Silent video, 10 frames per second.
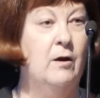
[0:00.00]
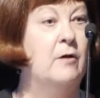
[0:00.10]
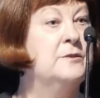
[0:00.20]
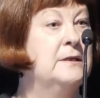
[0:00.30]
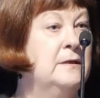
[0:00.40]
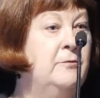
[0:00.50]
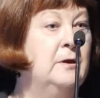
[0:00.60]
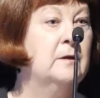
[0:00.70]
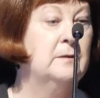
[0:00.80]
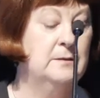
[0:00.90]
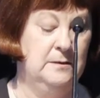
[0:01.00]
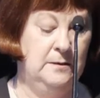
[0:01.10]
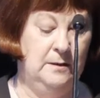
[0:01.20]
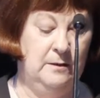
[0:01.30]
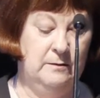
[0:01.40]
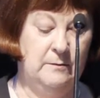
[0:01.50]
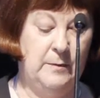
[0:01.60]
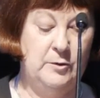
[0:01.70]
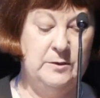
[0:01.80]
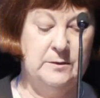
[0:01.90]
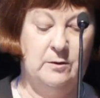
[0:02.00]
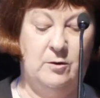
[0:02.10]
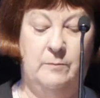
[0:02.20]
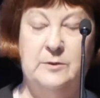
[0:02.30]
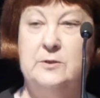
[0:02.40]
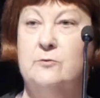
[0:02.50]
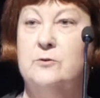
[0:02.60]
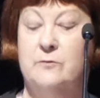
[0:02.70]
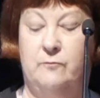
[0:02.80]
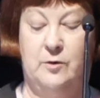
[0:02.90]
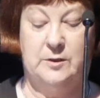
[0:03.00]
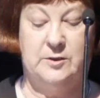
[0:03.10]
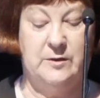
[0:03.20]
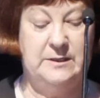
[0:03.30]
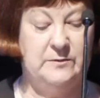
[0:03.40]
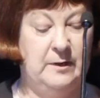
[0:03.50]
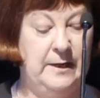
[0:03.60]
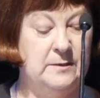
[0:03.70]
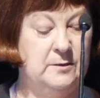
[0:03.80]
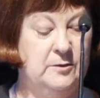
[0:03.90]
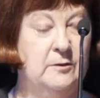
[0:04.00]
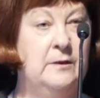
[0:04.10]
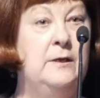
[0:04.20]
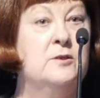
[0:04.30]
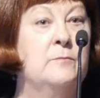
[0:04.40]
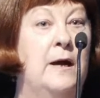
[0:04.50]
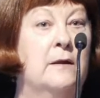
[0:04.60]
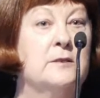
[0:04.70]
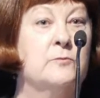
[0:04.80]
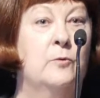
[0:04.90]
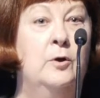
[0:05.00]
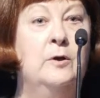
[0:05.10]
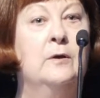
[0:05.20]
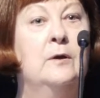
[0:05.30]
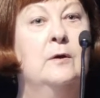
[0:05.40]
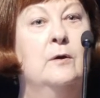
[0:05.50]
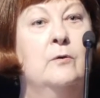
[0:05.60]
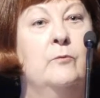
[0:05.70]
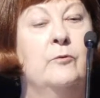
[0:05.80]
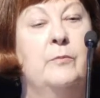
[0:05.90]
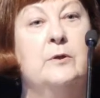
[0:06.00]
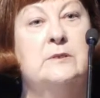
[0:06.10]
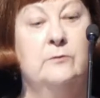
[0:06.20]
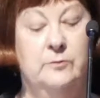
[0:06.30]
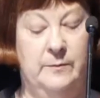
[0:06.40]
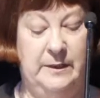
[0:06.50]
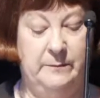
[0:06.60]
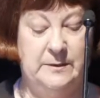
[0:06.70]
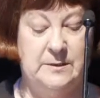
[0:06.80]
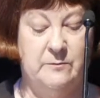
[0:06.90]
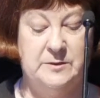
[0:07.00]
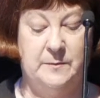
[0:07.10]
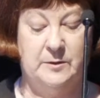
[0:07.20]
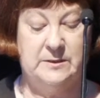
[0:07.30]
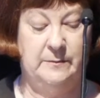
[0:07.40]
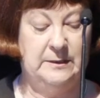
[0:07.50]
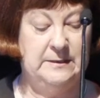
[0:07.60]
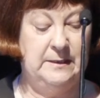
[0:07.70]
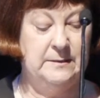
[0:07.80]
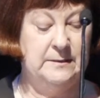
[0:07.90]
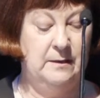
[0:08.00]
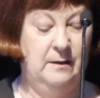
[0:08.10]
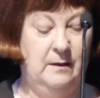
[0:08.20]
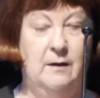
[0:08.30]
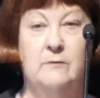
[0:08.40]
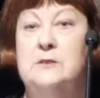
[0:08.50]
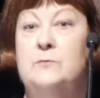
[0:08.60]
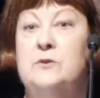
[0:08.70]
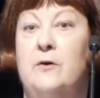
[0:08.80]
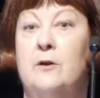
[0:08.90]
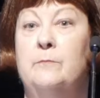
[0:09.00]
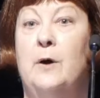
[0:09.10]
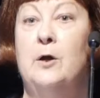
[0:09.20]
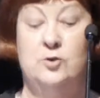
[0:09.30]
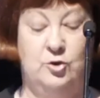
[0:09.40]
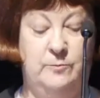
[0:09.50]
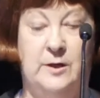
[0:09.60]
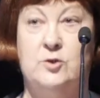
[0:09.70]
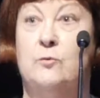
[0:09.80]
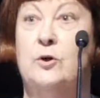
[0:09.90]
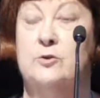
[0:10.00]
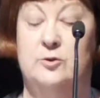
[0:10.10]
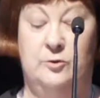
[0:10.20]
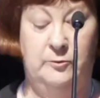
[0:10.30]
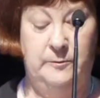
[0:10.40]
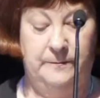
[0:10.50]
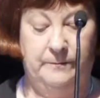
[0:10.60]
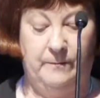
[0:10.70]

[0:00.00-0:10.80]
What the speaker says: Of significance, the most common source of work stress related to the need to balance work with personal commitments and responsibilities. This was followed by too much work to do,